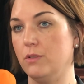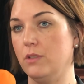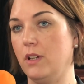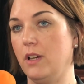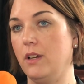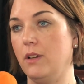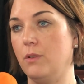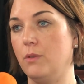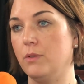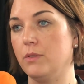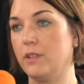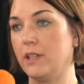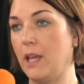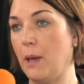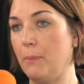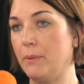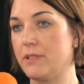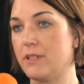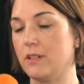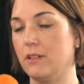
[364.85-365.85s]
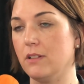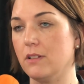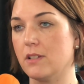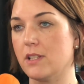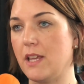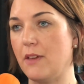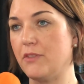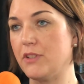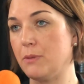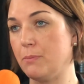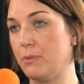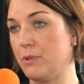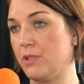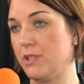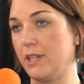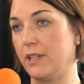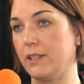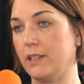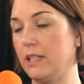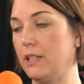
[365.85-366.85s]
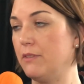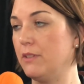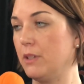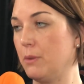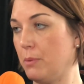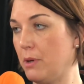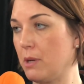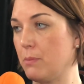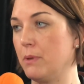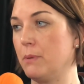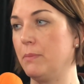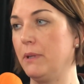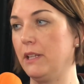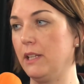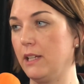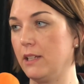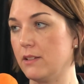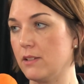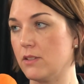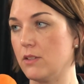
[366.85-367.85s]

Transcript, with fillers: uh, the capital, seventy percent live in apartment buildings.